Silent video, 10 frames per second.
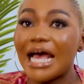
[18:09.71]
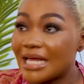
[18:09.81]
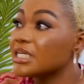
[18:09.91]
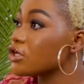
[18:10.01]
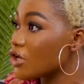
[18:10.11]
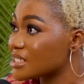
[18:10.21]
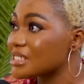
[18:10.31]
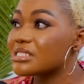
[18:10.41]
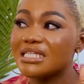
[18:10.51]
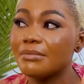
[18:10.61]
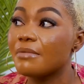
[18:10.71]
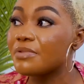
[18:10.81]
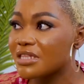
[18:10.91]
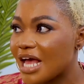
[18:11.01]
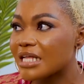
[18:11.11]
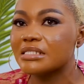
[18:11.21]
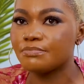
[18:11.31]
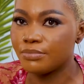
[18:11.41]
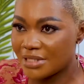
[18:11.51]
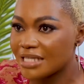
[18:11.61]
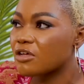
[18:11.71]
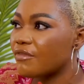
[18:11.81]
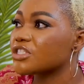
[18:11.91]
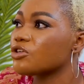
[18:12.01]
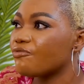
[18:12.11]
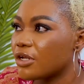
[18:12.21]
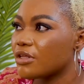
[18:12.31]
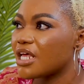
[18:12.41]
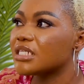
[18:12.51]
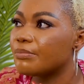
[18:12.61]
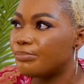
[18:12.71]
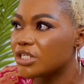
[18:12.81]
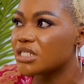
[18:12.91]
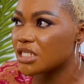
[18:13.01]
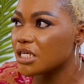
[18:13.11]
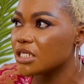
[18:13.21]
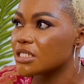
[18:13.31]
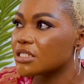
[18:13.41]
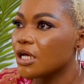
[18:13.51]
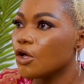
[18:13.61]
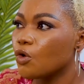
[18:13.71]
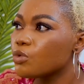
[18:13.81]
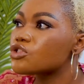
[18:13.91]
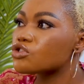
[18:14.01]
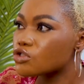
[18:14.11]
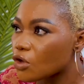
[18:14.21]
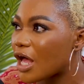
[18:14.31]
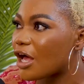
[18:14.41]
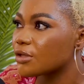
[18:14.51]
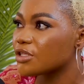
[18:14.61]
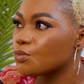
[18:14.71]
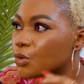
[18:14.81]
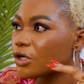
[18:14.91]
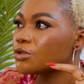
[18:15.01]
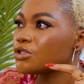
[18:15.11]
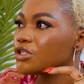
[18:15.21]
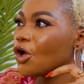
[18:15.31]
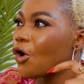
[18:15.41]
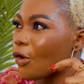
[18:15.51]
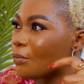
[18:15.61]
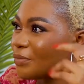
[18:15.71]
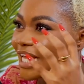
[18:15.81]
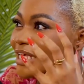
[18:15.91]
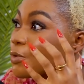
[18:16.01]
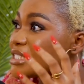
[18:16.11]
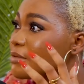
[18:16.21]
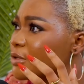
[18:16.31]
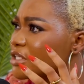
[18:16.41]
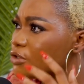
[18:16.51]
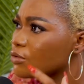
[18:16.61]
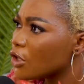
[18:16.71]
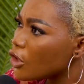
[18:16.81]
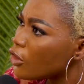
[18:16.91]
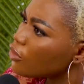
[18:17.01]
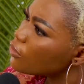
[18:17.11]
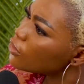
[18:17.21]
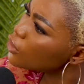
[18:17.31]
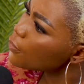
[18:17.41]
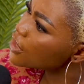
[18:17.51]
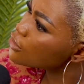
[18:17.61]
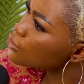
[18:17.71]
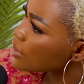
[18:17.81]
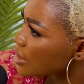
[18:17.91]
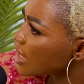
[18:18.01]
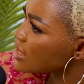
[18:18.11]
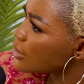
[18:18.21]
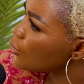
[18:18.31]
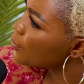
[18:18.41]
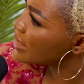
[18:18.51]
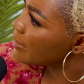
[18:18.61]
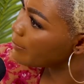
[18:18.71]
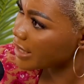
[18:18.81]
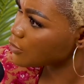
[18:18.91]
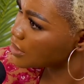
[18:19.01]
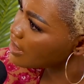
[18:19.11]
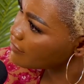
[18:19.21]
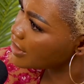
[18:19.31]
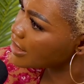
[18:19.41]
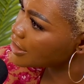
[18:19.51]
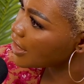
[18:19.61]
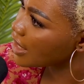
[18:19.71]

And he got it. There might be that. Yeah. That's conversation for another day. But the thing is, we saw how the world, like, it was a big deal. Not be 2-3 years ago when they banned Twitter for Nigeria.